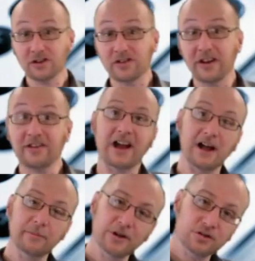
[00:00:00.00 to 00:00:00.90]
says,
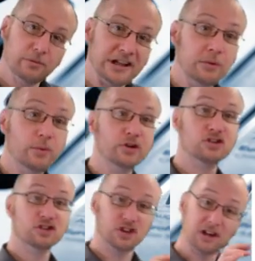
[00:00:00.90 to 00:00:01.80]
how much money would
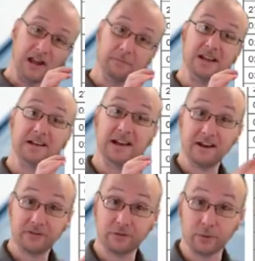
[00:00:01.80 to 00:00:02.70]
she have been
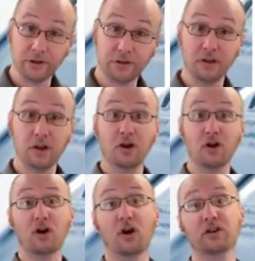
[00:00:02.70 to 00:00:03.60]
left with
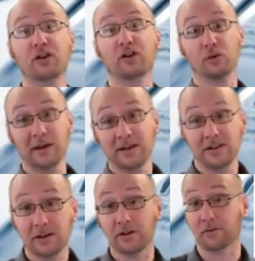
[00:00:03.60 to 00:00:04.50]
on the
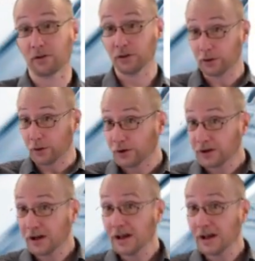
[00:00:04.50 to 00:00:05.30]
20th of the 3rd